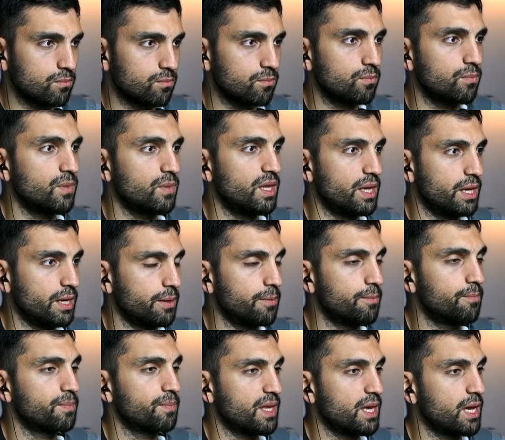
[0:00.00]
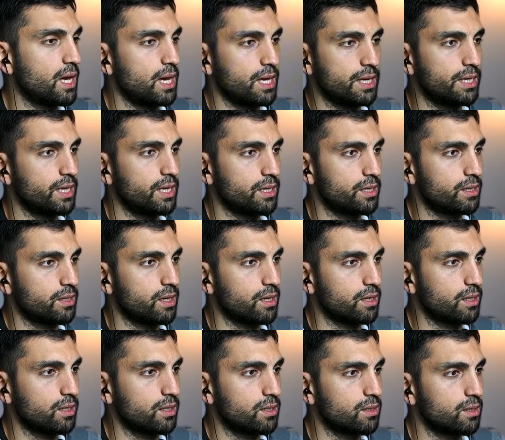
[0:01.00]
Yeah, I get it.
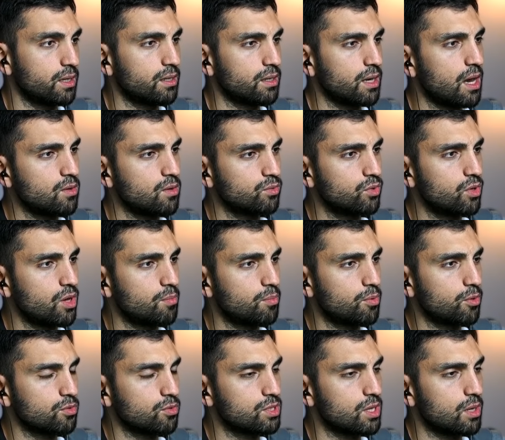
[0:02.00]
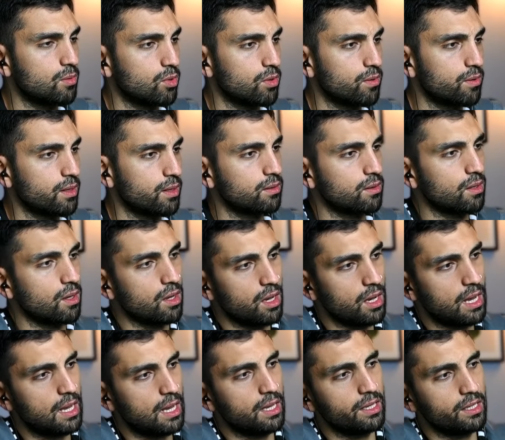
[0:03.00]
And how do you approach someone that
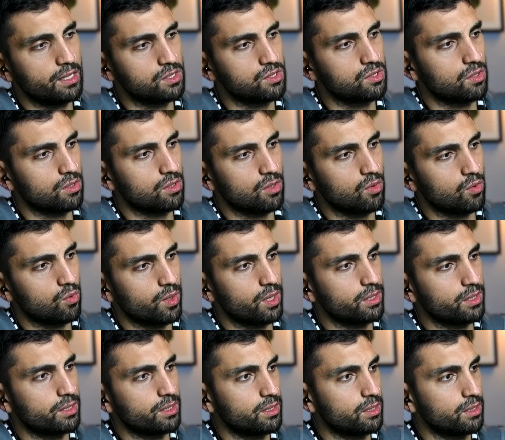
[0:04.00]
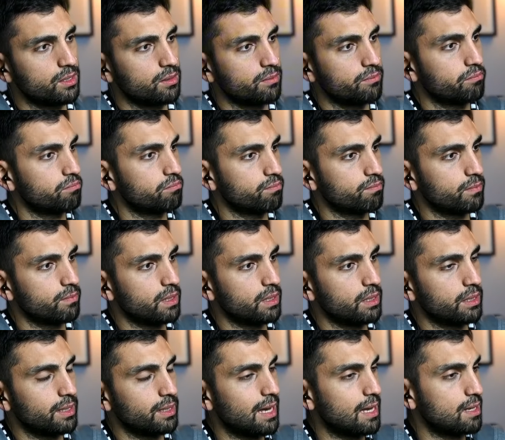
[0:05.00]
isn't already
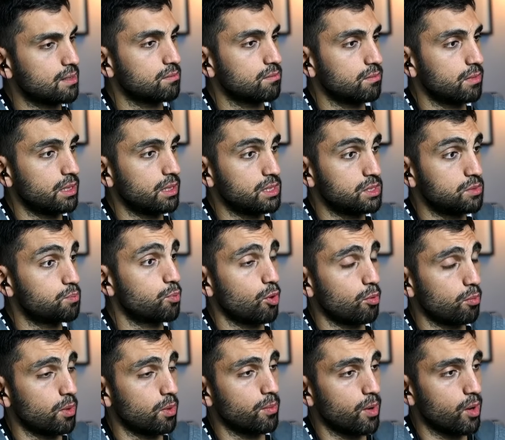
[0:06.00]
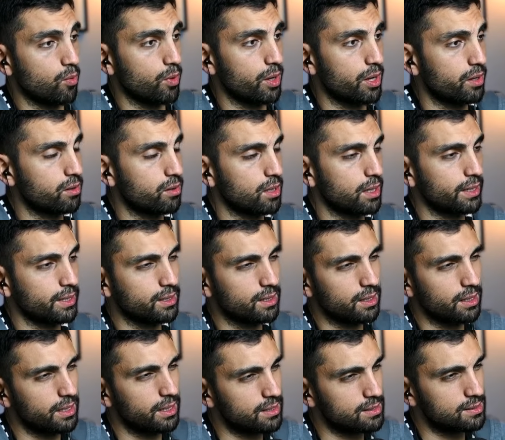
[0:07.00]
is problem aware?
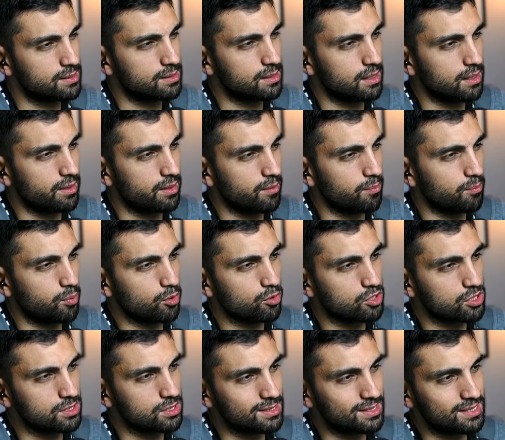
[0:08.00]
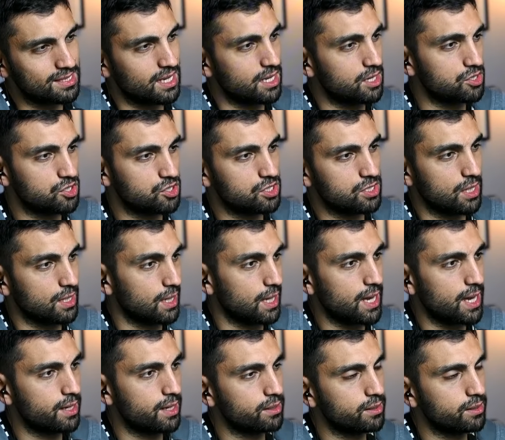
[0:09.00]
Like, is the process changes a lot?